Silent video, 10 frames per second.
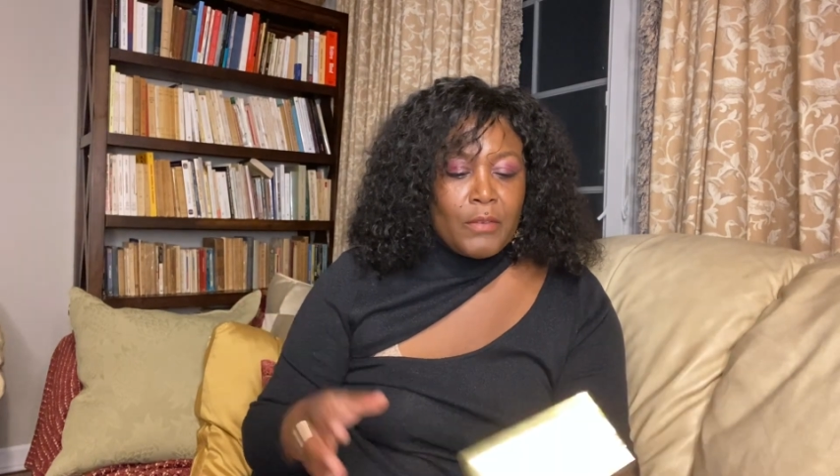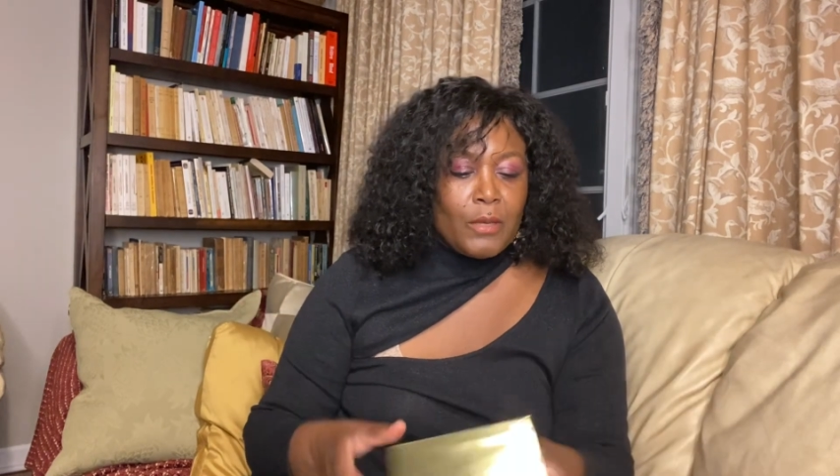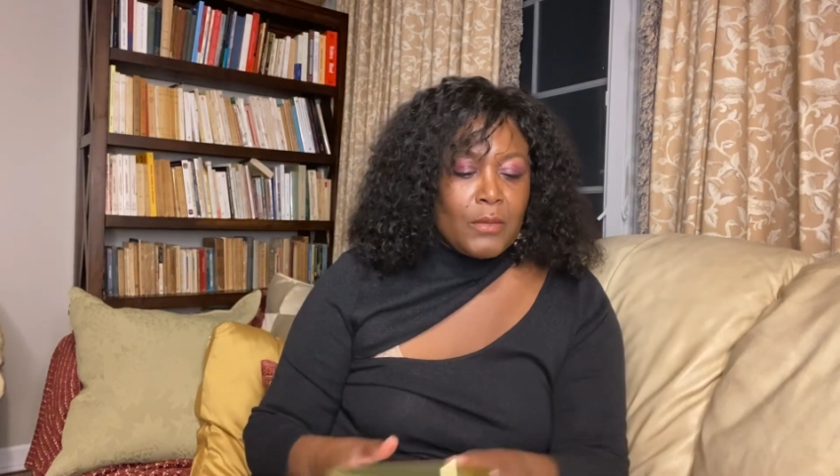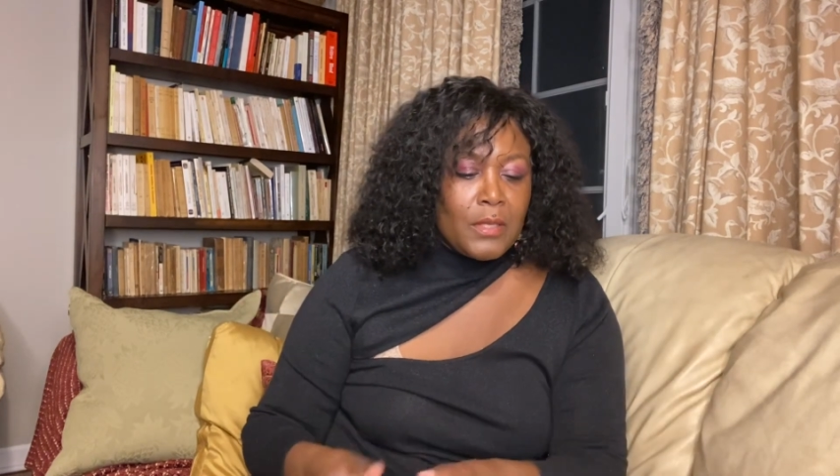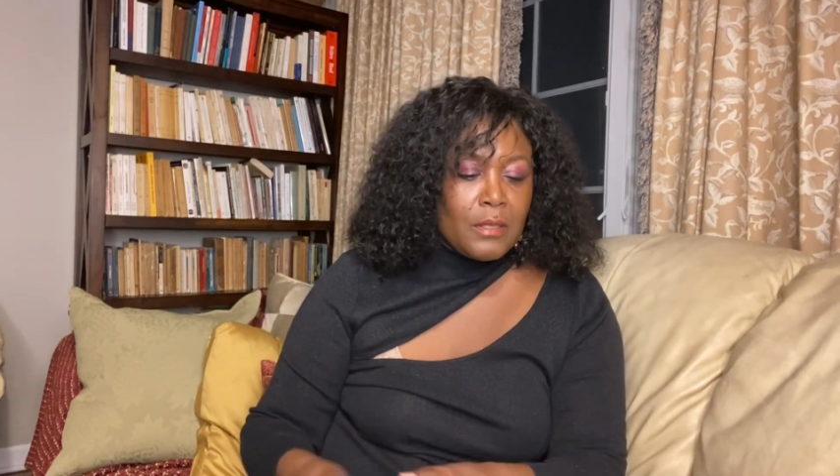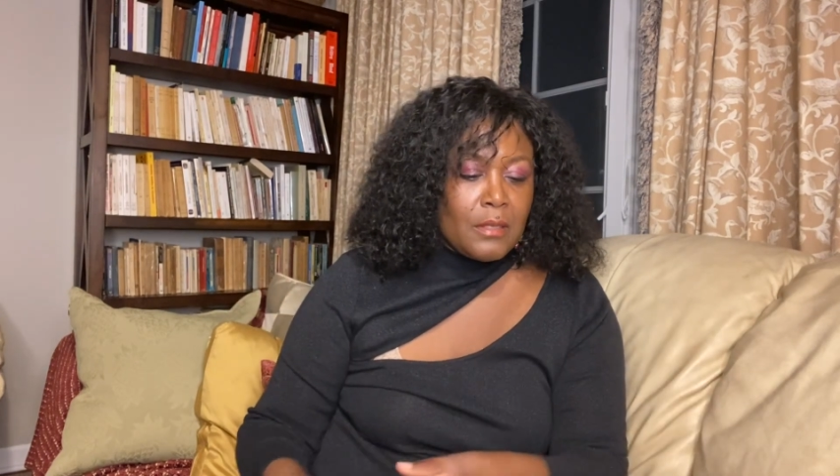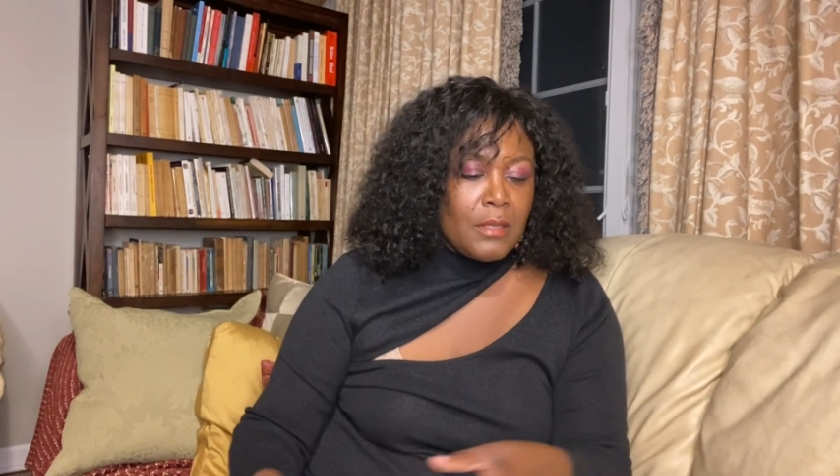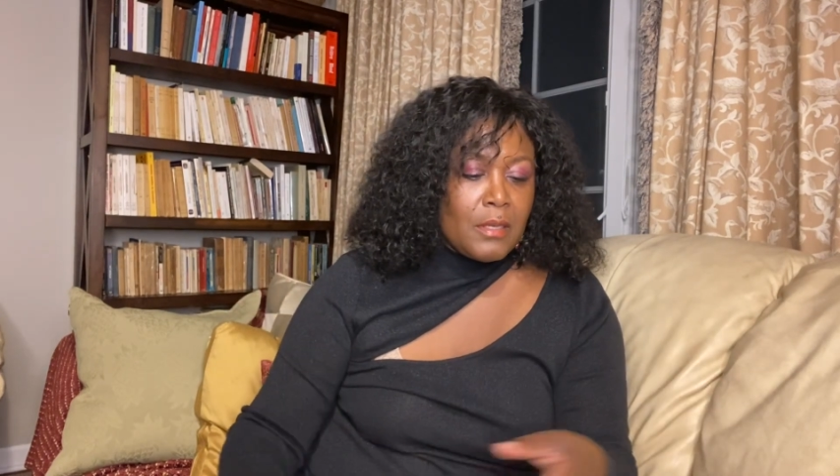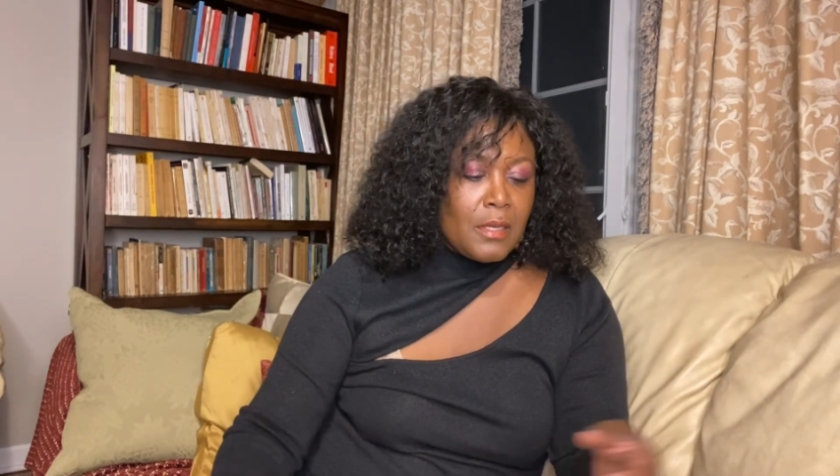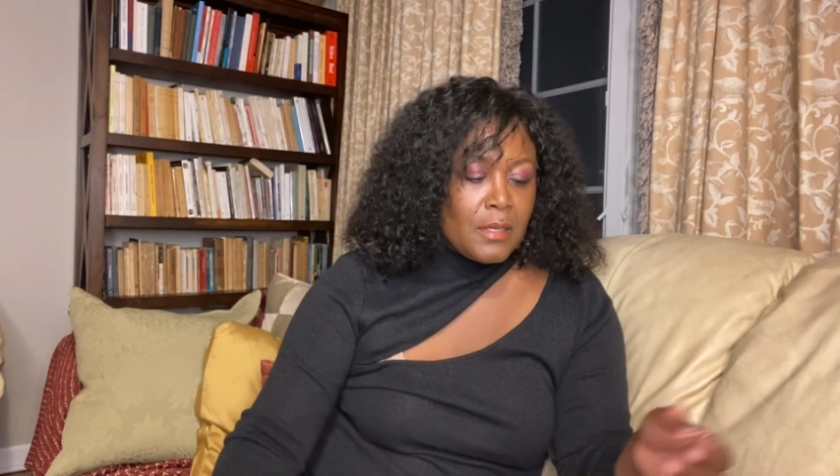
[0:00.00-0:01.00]
very
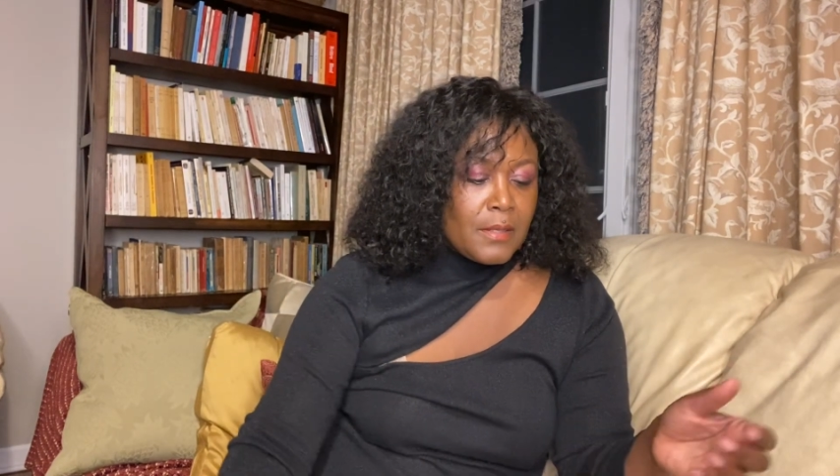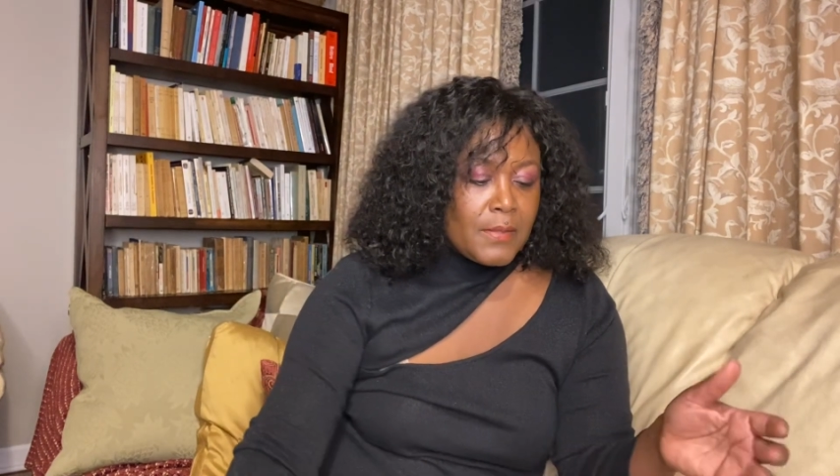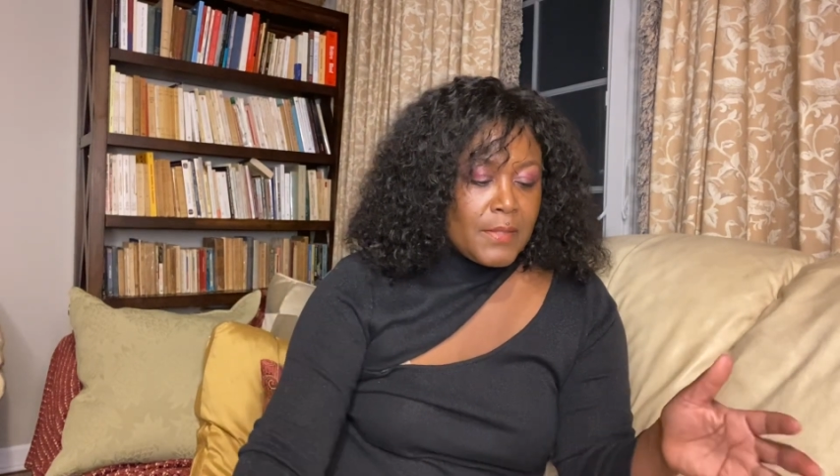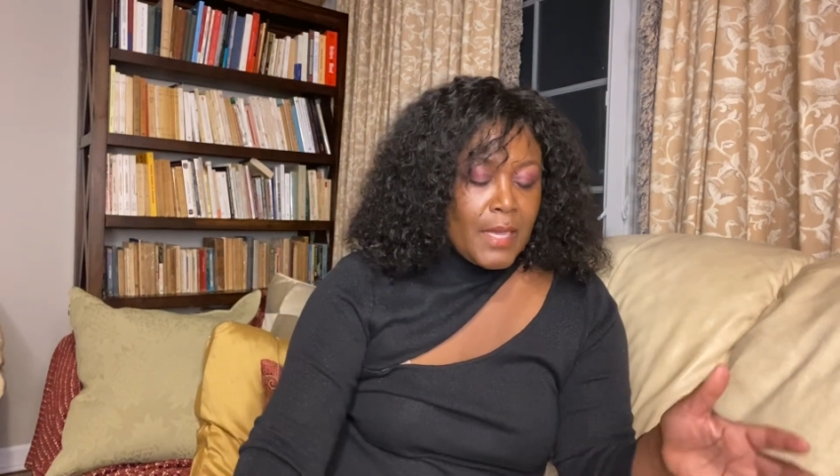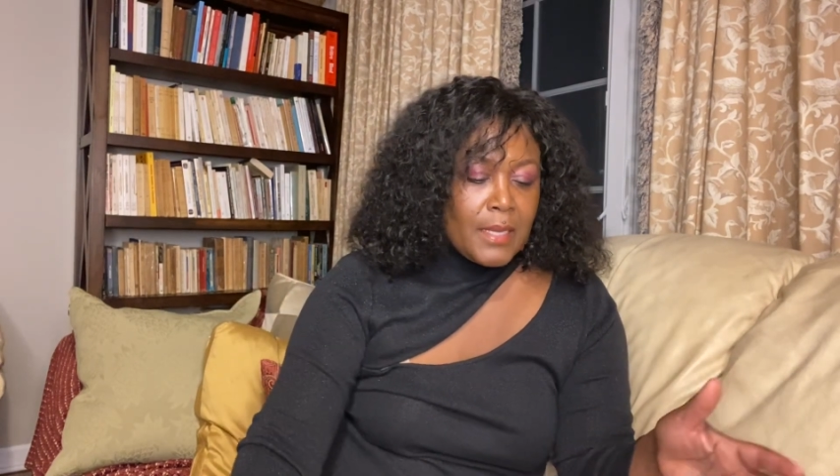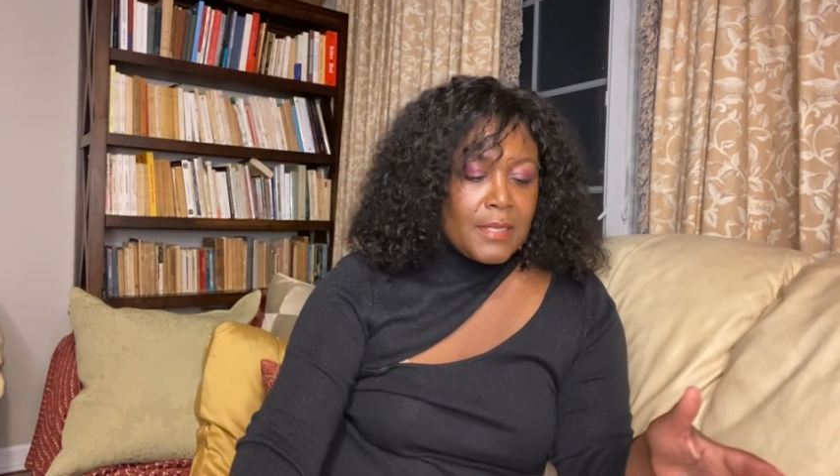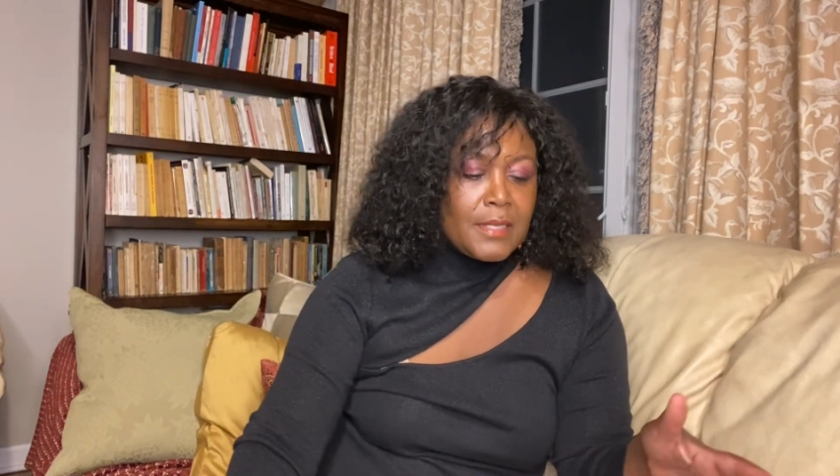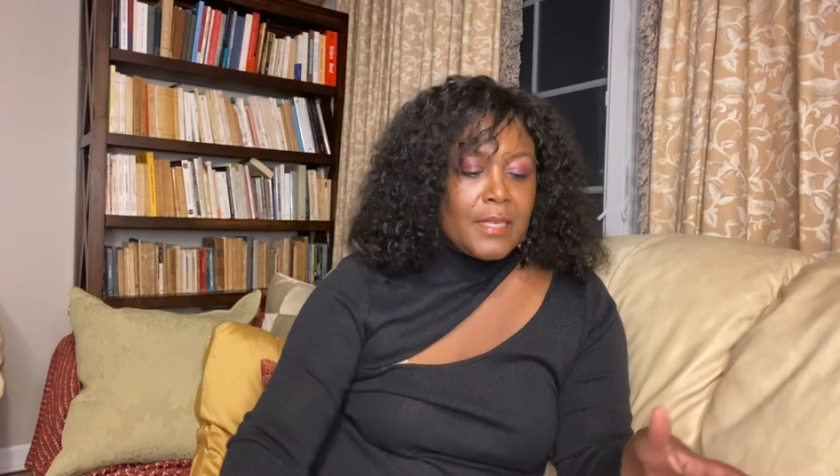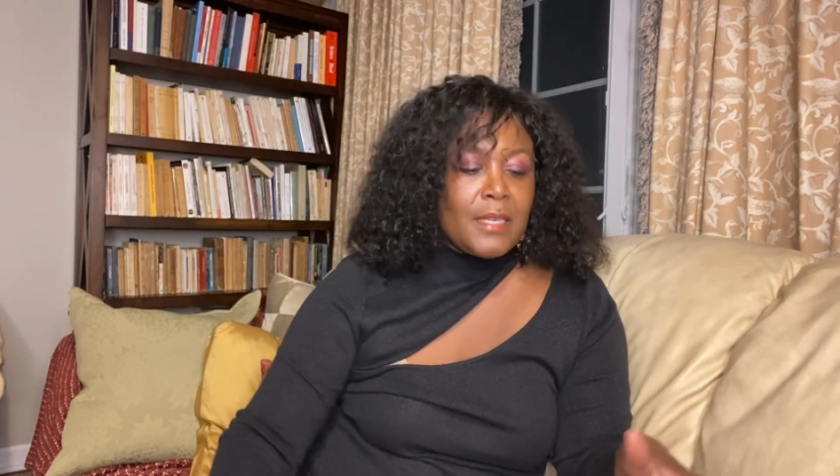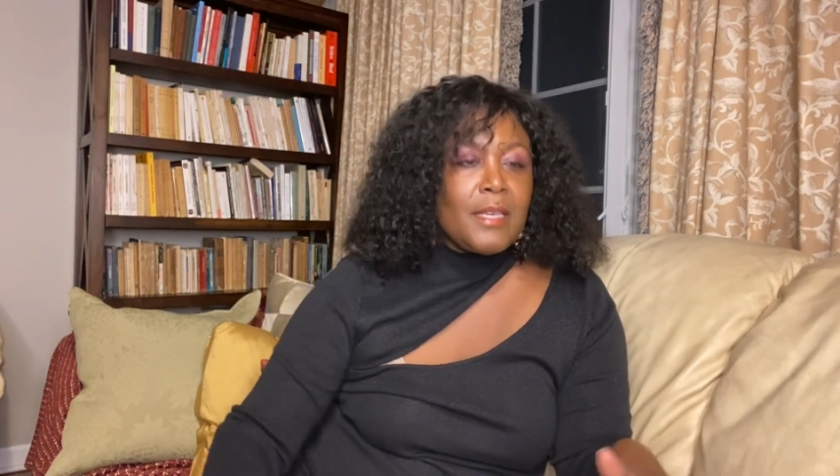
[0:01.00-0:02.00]

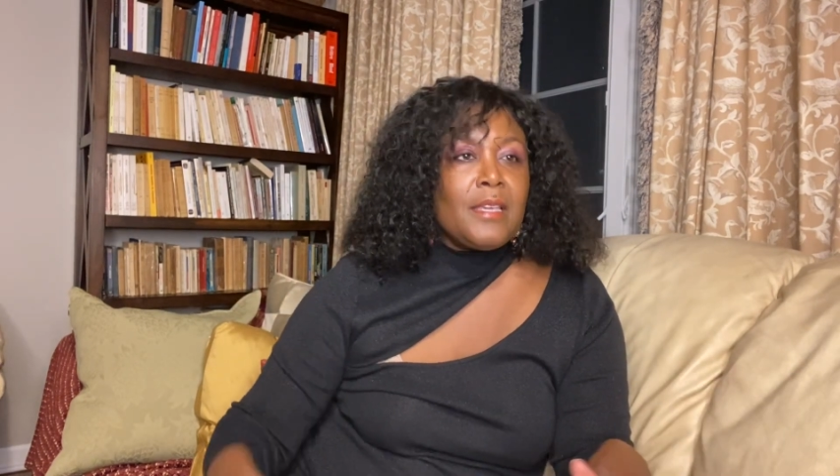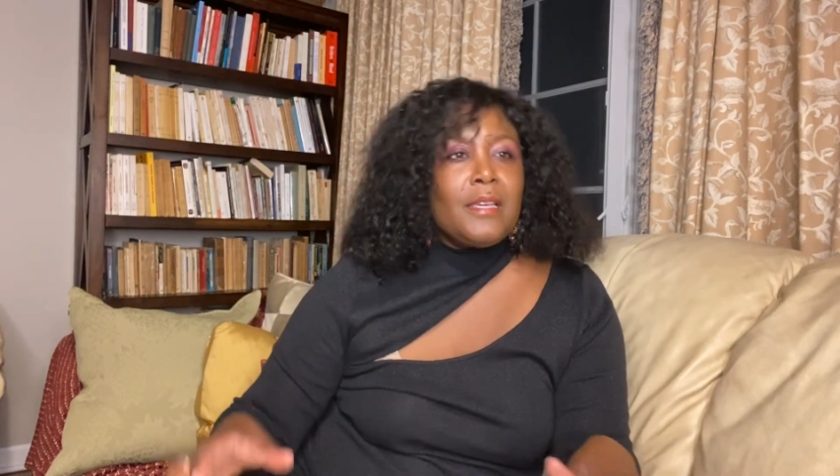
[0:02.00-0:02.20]
sexy